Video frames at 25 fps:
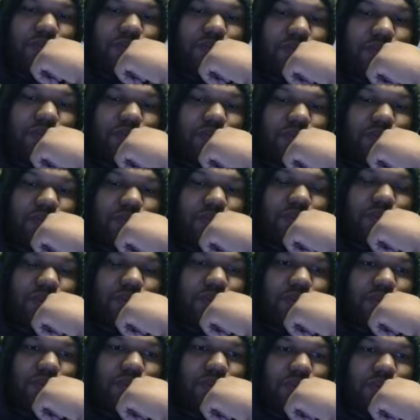my phone, dude.
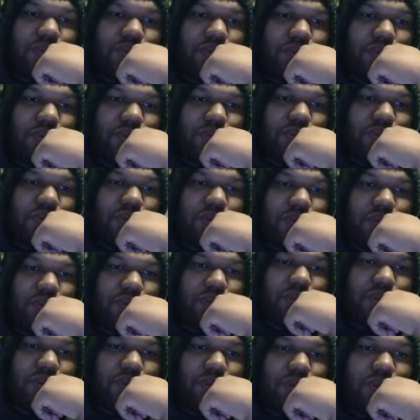I
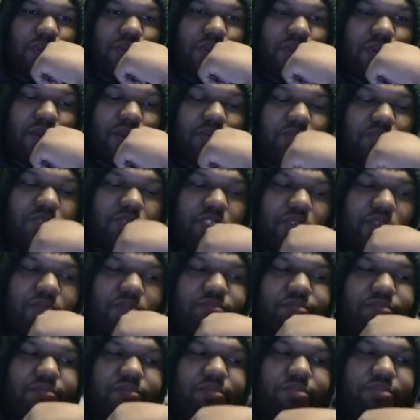might be going to jail.
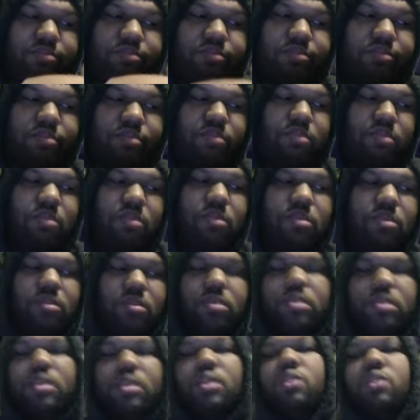You
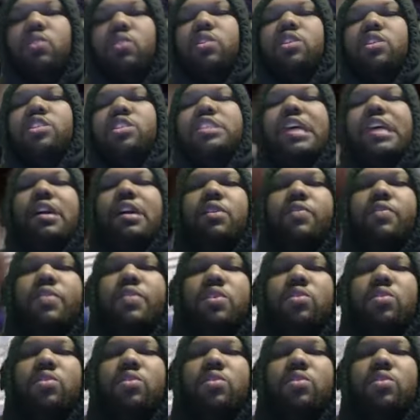can't go to jail